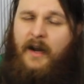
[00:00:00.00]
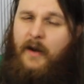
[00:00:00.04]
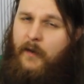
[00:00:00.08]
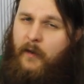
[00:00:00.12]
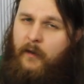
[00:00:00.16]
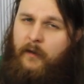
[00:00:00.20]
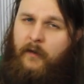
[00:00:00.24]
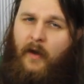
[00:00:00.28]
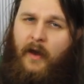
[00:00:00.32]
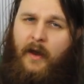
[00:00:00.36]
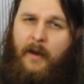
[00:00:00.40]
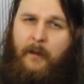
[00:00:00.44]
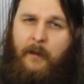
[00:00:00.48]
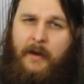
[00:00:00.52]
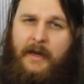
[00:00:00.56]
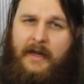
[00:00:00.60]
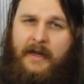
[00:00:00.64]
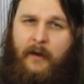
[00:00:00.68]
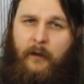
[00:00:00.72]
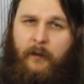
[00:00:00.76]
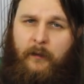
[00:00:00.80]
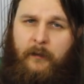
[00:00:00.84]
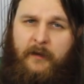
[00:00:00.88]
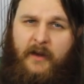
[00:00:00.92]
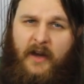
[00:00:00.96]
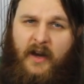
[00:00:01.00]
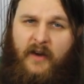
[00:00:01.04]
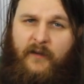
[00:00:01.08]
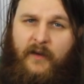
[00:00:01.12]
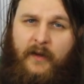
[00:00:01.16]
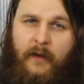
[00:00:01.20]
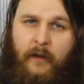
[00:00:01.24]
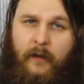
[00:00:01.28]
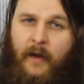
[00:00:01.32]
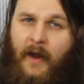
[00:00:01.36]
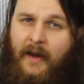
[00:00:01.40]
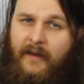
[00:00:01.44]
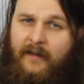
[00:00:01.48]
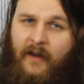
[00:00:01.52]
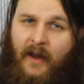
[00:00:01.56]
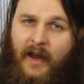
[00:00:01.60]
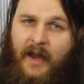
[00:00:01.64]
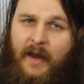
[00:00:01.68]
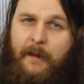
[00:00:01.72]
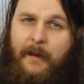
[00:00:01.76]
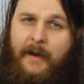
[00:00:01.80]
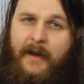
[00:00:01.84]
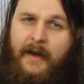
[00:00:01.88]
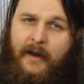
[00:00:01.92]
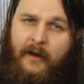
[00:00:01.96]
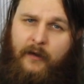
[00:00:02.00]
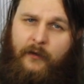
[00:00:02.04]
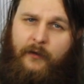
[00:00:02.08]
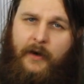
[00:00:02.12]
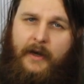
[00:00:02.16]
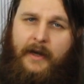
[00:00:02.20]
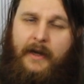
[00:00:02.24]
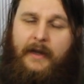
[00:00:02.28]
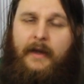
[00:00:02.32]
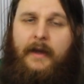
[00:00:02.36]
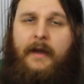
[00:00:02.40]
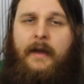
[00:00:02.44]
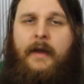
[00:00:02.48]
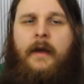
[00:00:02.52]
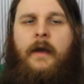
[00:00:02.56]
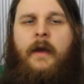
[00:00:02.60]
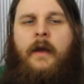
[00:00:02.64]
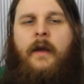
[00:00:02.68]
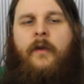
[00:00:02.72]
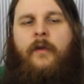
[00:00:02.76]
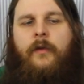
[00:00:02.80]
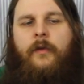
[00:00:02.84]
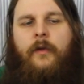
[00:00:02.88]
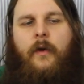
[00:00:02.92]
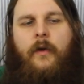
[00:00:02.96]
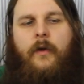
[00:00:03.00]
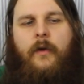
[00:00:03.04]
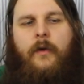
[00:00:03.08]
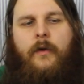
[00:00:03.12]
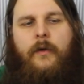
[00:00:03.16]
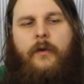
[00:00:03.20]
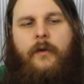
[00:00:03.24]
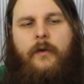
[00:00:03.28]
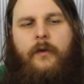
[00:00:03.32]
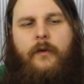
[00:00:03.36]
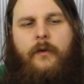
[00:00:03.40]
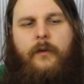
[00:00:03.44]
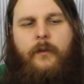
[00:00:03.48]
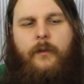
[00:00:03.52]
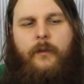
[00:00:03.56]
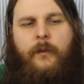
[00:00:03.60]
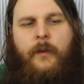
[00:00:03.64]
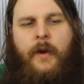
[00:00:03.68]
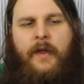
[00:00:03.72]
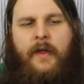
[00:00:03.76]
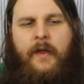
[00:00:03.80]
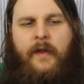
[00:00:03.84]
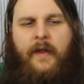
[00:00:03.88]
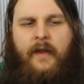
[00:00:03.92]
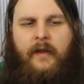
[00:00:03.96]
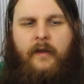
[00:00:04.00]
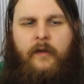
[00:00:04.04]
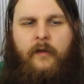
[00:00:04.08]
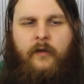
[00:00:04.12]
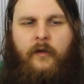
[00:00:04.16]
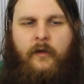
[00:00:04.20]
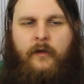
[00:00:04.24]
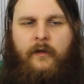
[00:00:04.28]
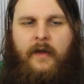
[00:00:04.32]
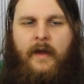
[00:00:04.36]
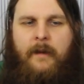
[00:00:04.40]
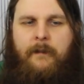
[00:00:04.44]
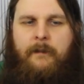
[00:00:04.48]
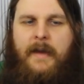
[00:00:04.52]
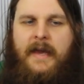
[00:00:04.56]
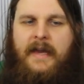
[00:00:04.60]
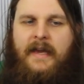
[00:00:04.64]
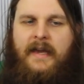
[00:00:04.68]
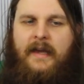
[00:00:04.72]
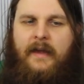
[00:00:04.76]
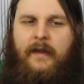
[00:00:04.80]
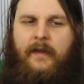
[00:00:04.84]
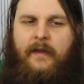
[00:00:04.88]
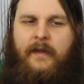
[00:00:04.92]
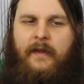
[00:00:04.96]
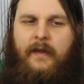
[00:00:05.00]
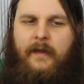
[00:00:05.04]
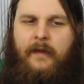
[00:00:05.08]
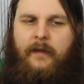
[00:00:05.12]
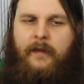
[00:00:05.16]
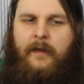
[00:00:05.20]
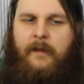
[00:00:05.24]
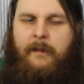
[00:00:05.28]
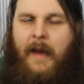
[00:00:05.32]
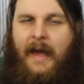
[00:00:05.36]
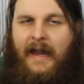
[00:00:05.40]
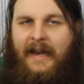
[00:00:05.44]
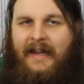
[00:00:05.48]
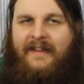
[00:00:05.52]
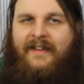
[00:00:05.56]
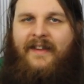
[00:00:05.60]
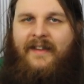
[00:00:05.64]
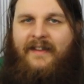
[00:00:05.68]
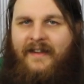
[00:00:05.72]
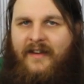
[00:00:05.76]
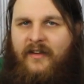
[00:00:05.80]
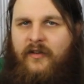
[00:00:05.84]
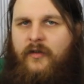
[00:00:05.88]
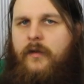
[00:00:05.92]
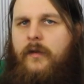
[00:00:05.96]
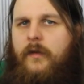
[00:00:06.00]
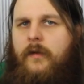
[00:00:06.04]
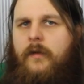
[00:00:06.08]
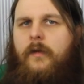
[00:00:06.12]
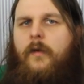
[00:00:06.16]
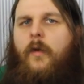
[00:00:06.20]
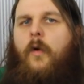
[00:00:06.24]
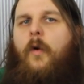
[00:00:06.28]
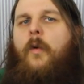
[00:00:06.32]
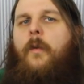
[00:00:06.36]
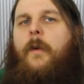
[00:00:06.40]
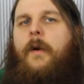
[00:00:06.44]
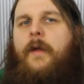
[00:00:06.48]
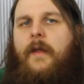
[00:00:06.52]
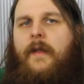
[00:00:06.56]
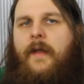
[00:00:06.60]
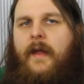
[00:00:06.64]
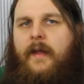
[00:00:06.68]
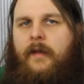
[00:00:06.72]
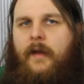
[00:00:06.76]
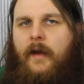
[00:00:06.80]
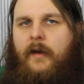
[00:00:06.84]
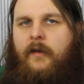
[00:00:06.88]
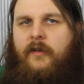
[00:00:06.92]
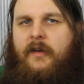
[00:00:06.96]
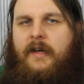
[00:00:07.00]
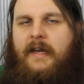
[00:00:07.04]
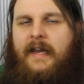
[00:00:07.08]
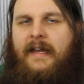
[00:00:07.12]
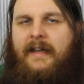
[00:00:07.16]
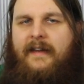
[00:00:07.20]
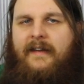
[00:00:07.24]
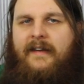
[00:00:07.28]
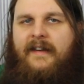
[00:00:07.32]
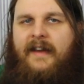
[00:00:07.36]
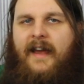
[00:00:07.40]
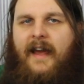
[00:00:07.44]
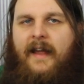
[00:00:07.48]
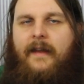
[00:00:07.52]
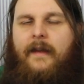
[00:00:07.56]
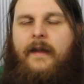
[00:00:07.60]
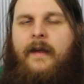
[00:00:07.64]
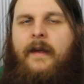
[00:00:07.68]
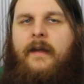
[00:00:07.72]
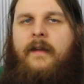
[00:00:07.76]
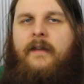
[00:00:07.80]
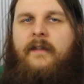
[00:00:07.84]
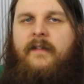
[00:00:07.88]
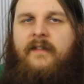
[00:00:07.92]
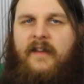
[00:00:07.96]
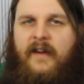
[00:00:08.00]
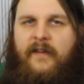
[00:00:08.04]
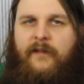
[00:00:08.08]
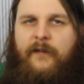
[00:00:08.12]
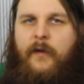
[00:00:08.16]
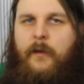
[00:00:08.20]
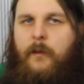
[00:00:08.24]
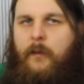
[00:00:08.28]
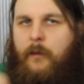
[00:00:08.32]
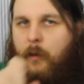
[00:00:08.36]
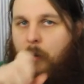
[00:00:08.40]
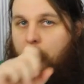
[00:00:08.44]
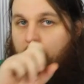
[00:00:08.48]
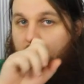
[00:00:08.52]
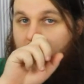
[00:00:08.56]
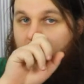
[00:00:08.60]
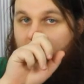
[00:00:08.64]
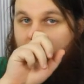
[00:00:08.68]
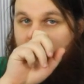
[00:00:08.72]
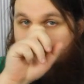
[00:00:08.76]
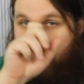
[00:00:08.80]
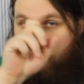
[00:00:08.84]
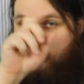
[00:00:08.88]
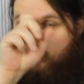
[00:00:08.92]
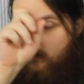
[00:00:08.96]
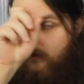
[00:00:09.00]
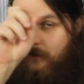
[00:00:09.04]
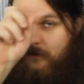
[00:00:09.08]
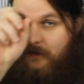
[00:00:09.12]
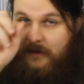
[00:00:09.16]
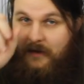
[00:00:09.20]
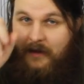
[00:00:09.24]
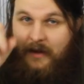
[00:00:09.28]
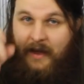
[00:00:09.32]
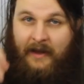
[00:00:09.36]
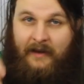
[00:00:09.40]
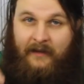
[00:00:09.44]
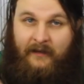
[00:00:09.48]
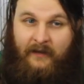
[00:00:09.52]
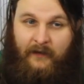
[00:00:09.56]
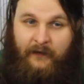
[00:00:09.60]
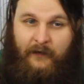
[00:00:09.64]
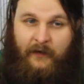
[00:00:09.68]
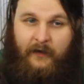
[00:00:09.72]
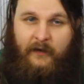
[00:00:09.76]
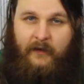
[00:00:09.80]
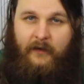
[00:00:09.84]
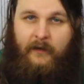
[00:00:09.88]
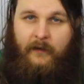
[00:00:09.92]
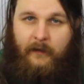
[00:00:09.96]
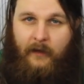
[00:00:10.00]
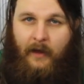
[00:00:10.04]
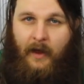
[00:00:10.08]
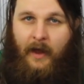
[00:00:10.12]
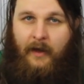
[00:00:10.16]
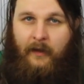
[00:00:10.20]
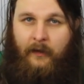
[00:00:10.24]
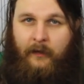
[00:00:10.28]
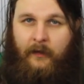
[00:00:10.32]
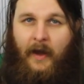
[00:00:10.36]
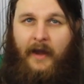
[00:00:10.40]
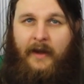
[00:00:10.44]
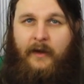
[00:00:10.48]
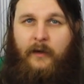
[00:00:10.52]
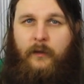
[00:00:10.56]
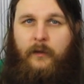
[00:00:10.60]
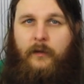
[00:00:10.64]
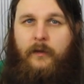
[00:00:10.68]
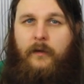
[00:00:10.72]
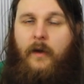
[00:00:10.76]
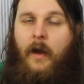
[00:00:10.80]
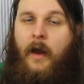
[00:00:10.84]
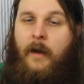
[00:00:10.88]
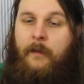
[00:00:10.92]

Another time when he kills himself, it's nighttime and it is raining. So whether that's just them making th- thematic decisions or whether that's actually hinting at different worlds and different uh, cycles.